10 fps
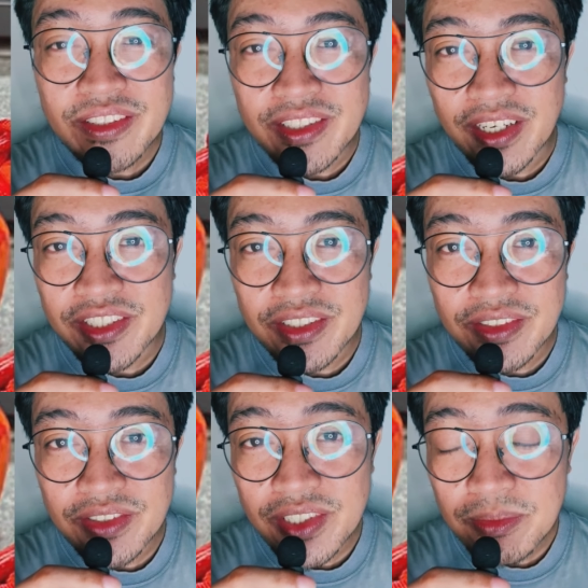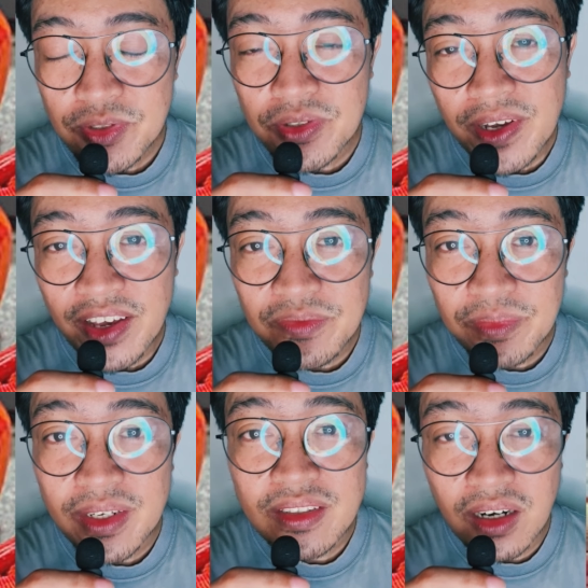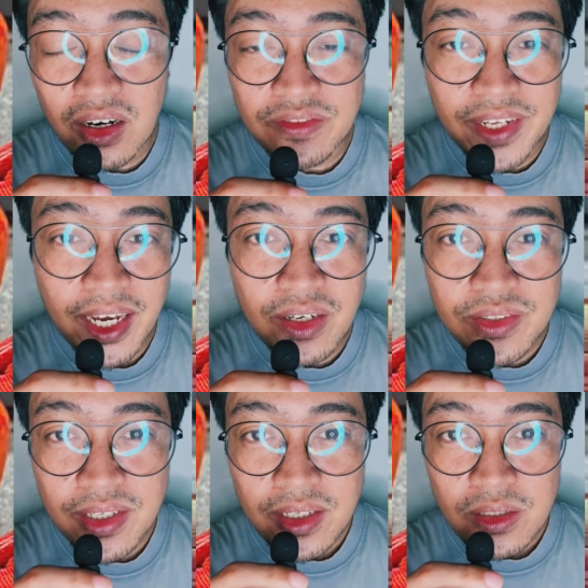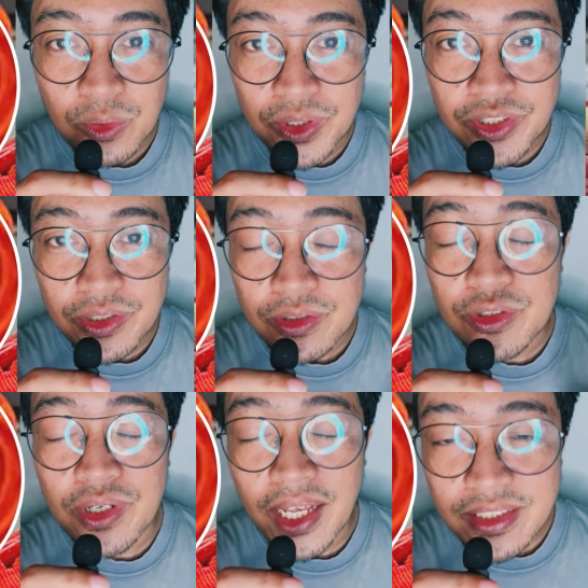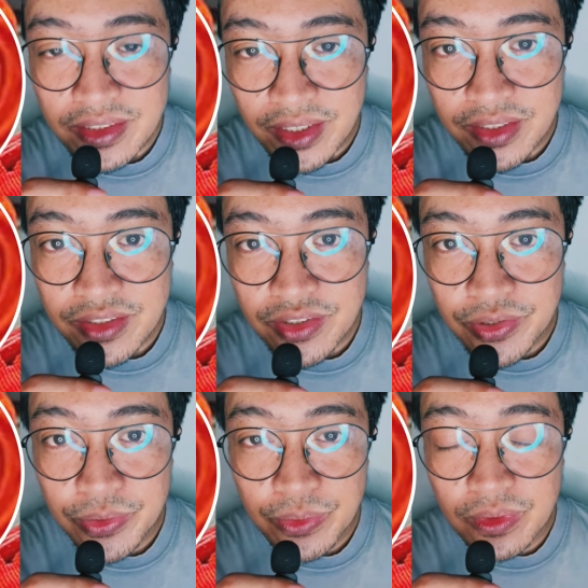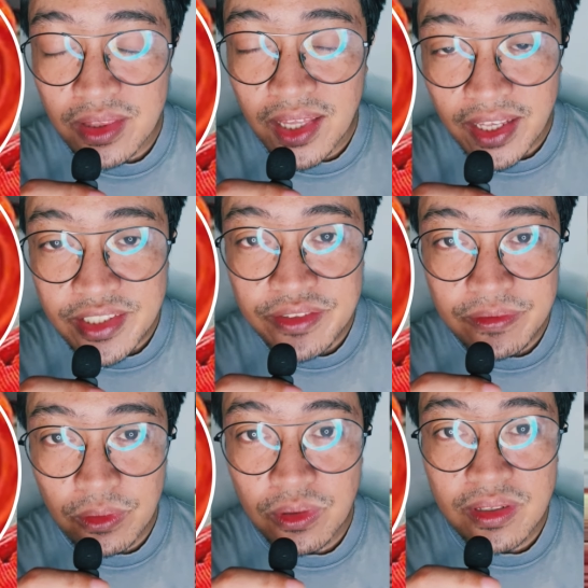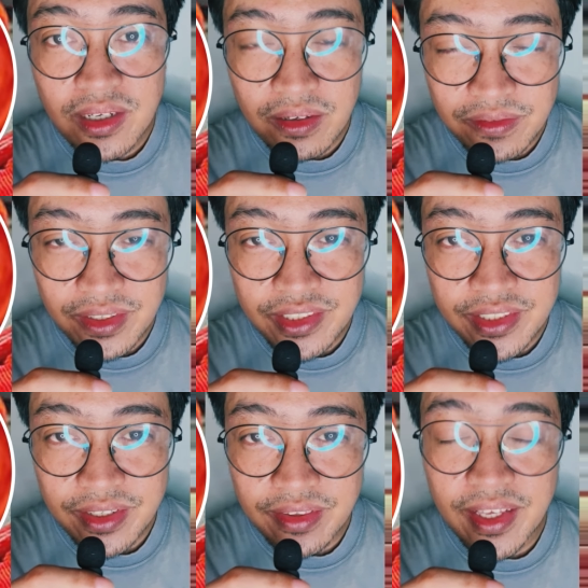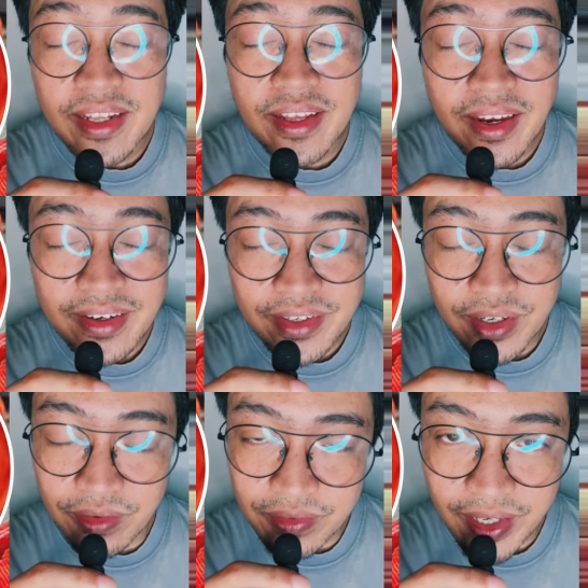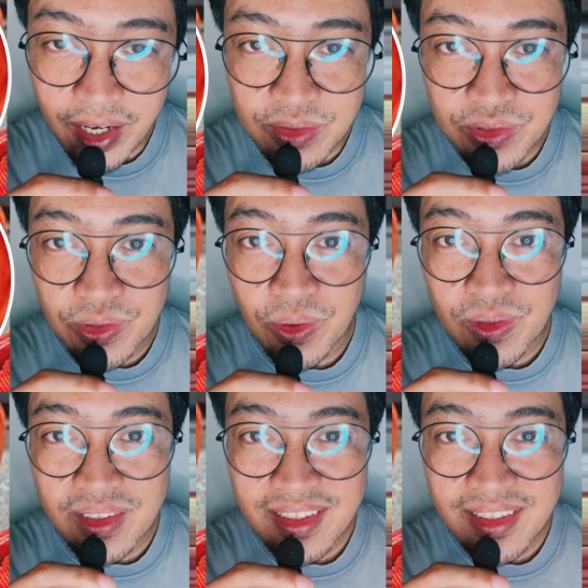section seems to have been carved out, which translates to less floor coverage in that area of the outsole.